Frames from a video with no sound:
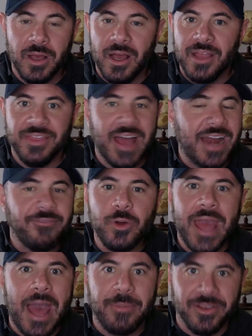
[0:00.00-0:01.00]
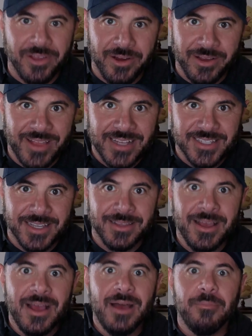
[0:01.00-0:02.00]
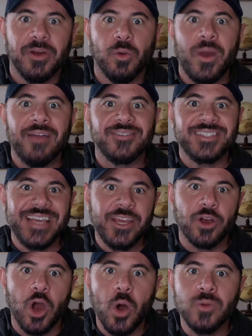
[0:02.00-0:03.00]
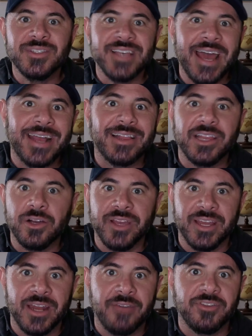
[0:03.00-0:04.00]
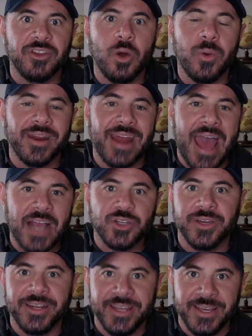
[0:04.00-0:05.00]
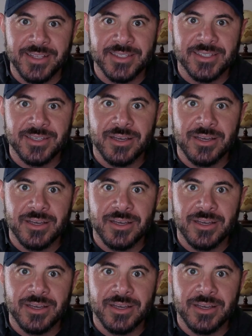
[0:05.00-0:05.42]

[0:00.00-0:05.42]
Not a vocabulary lesson, but a way of seeing your own site clearly enough to know what it actually needs.